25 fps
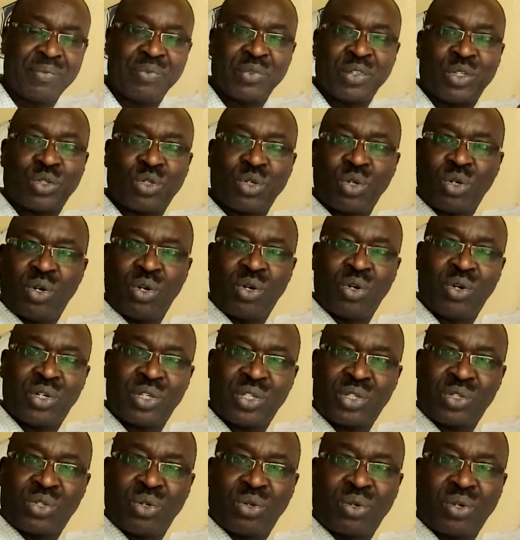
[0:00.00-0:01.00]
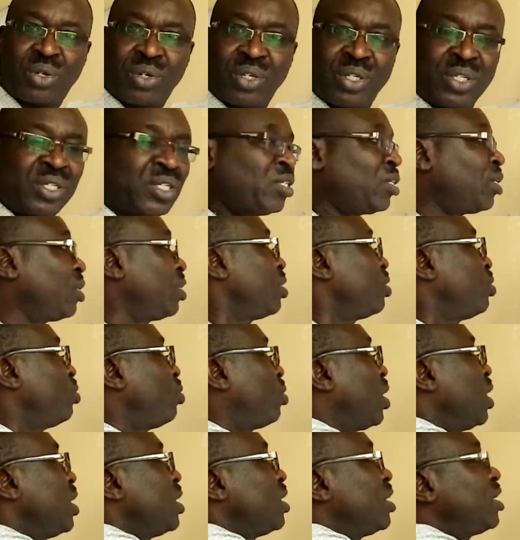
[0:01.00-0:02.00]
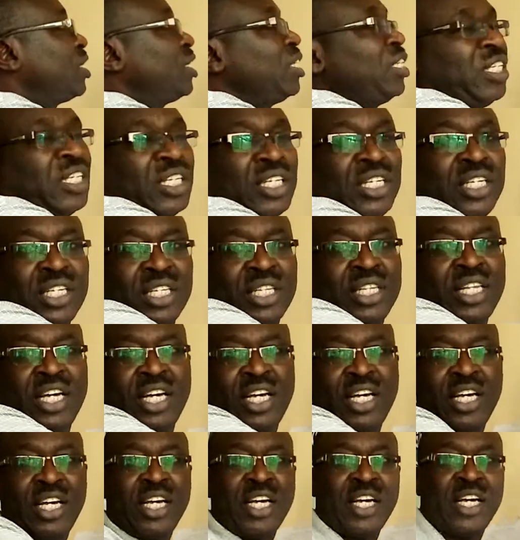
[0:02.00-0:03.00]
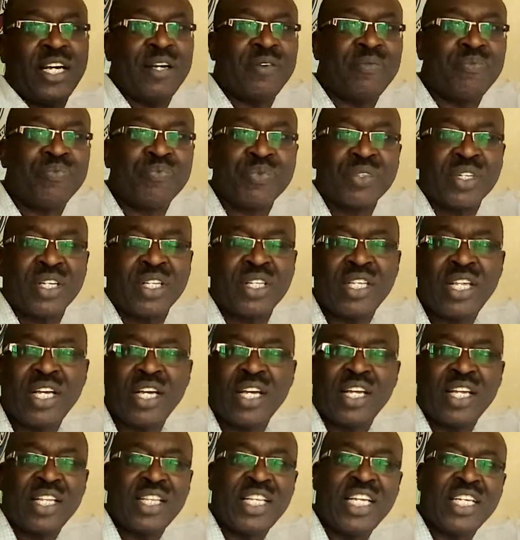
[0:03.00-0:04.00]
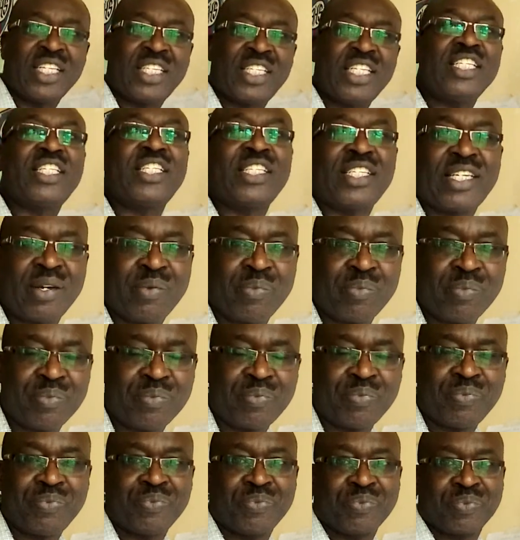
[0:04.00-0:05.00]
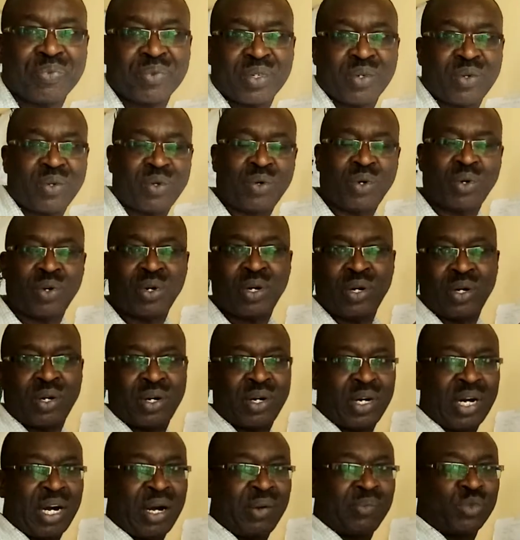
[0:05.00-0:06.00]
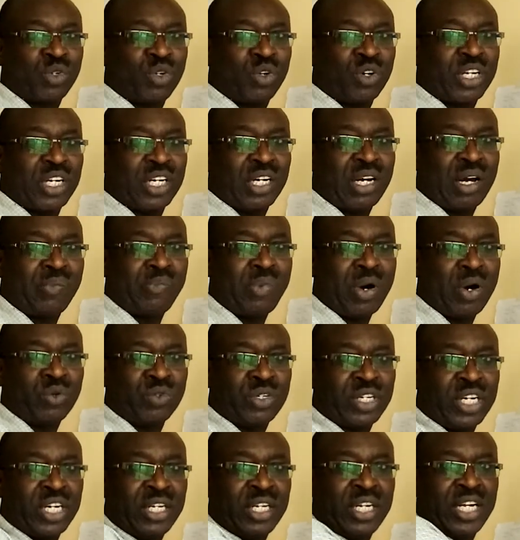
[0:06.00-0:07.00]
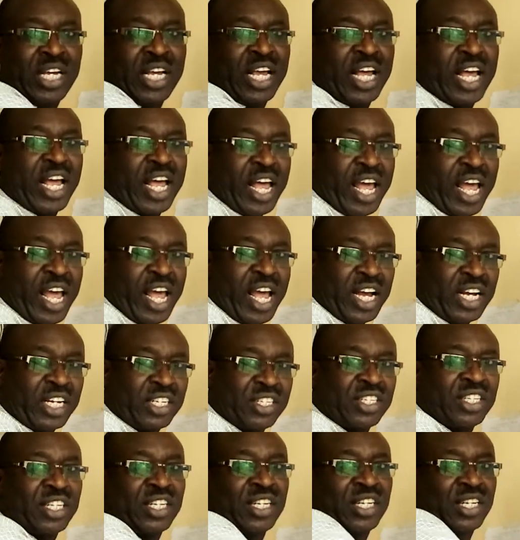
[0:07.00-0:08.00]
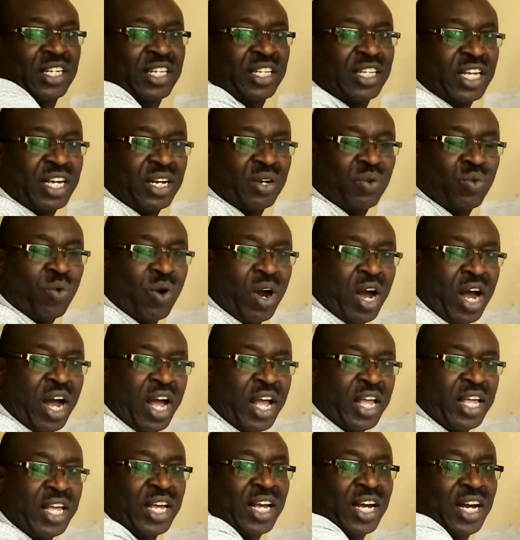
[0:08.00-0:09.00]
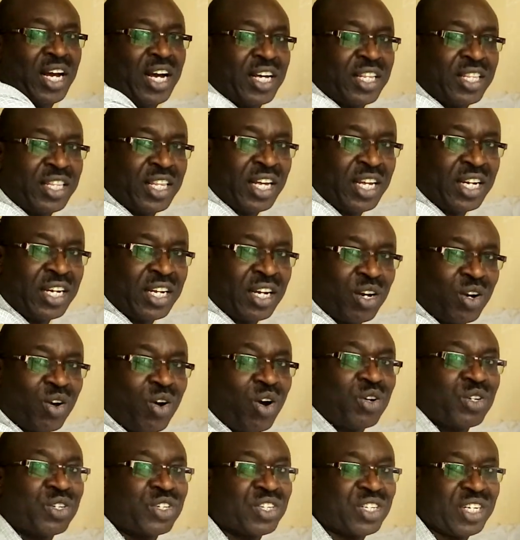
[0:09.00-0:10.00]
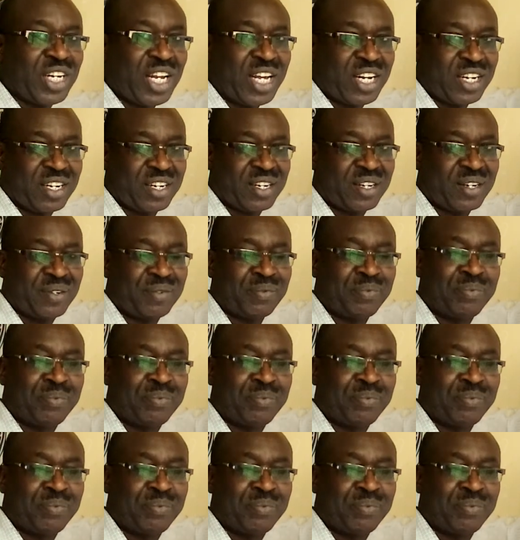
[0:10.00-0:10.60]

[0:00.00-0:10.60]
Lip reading: So you can see the system I'm talking about. X, then y, and then constant.